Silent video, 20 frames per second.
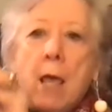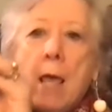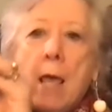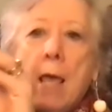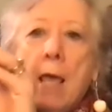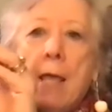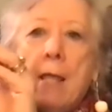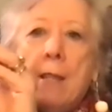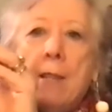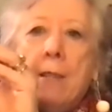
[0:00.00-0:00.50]

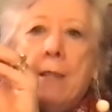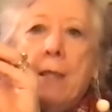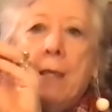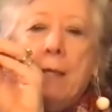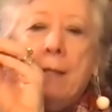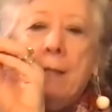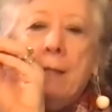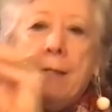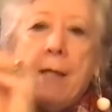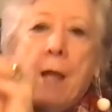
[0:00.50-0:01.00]
and
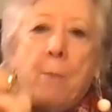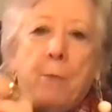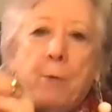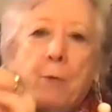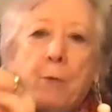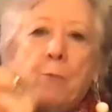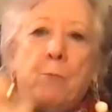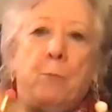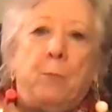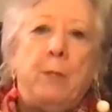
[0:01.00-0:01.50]
they stop you
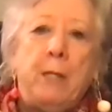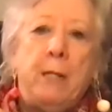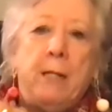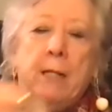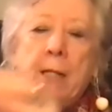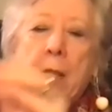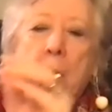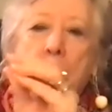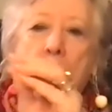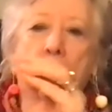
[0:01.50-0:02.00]
from
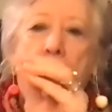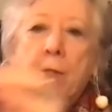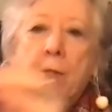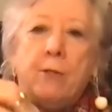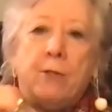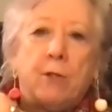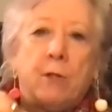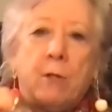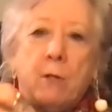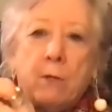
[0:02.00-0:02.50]
bleeding. They make
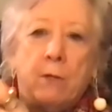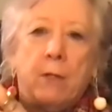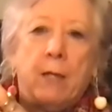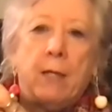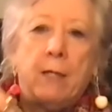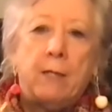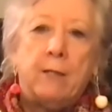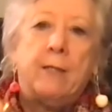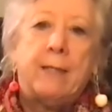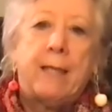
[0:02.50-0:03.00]
us
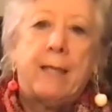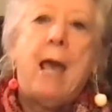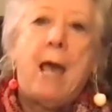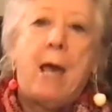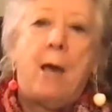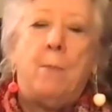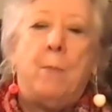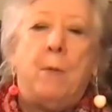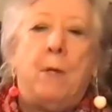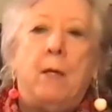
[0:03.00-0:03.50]
like a
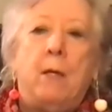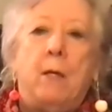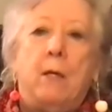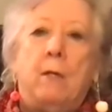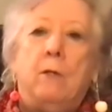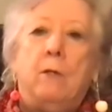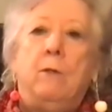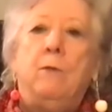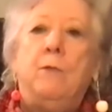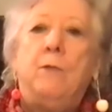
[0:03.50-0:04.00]
scab.
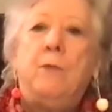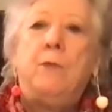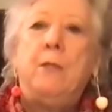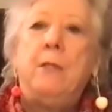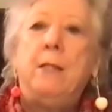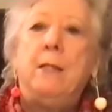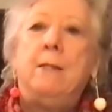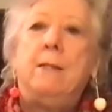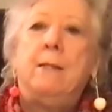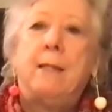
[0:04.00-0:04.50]
You've
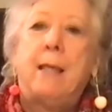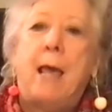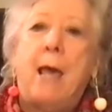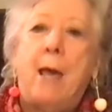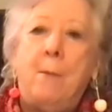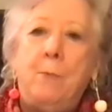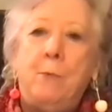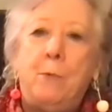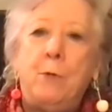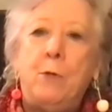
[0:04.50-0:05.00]
seen
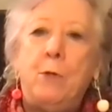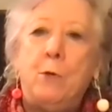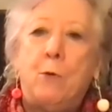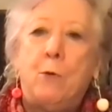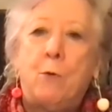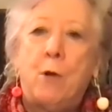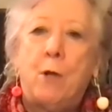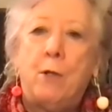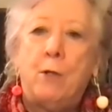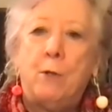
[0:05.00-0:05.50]
scabs when you
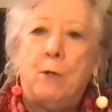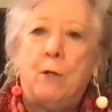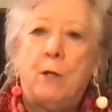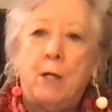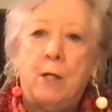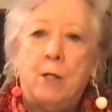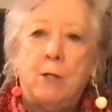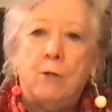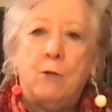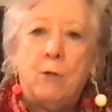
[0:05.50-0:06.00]

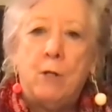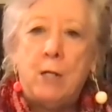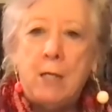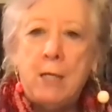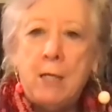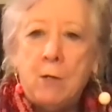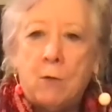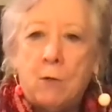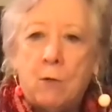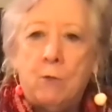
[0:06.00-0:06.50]
cut your
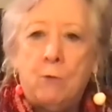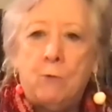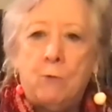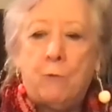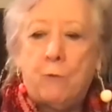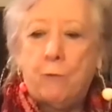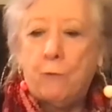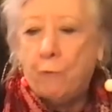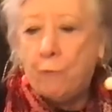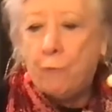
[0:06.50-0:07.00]
knee or you
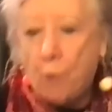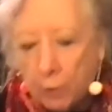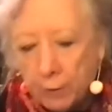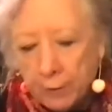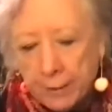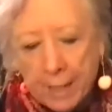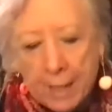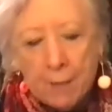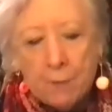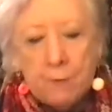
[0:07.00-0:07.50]
fall
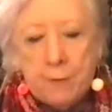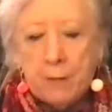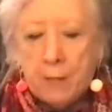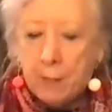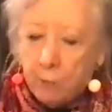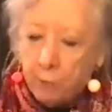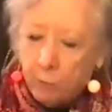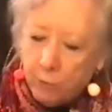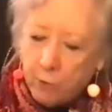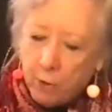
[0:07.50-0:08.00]
down
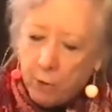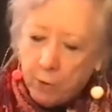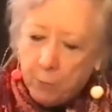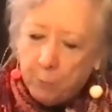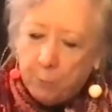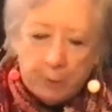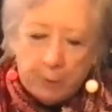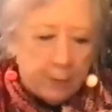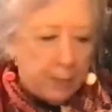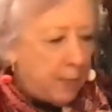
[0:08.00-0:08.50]
and you start to
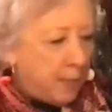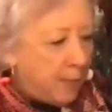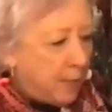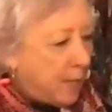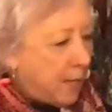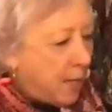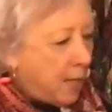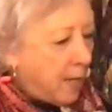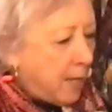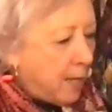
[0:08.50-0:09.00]
bleed,
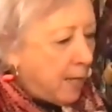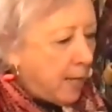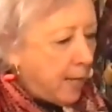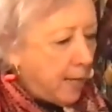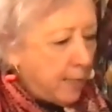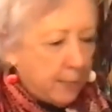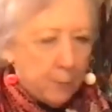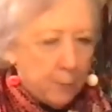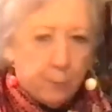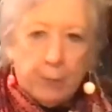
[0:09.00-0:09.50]

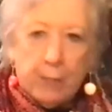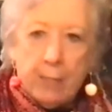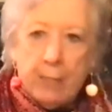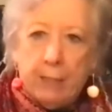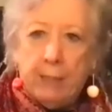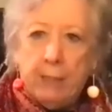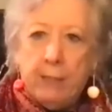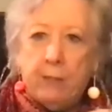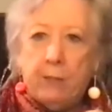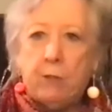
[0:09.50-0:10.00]
and the
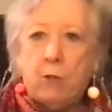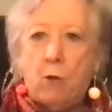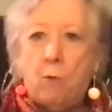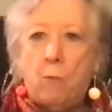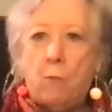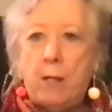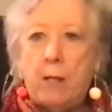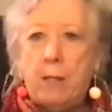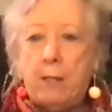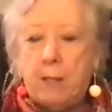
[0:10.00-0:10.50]
platelets go
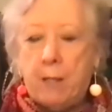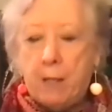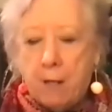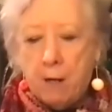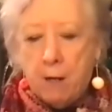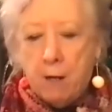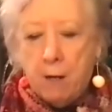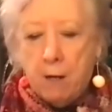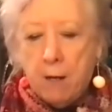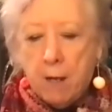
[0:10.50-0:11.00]
right
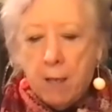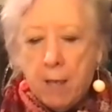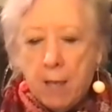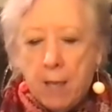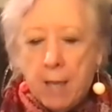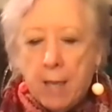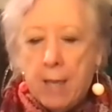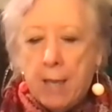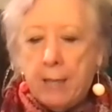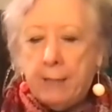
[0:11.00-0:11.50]
there,
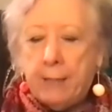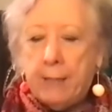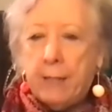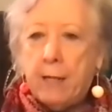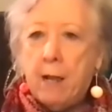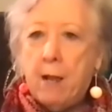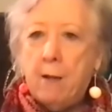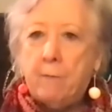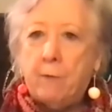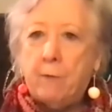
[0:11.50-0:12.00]
and they
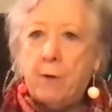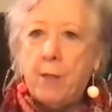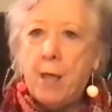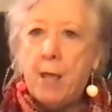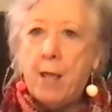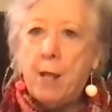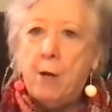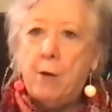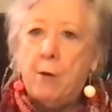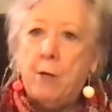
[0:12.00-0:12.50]
cover
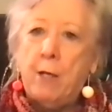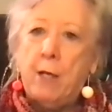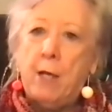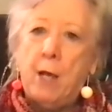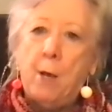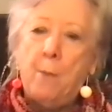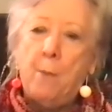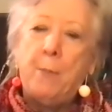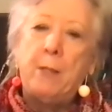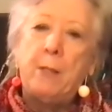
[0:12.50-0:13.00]
that area
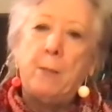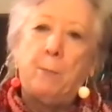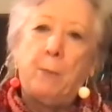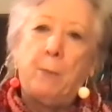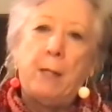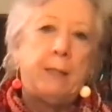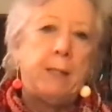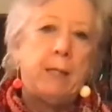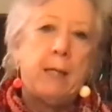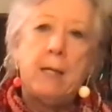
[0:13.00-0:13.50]
up, and the
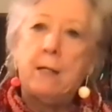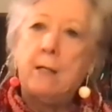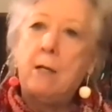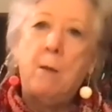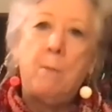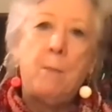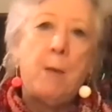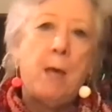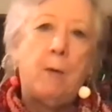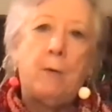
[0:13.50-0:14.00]
blood can't
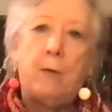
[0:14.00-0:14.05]
come out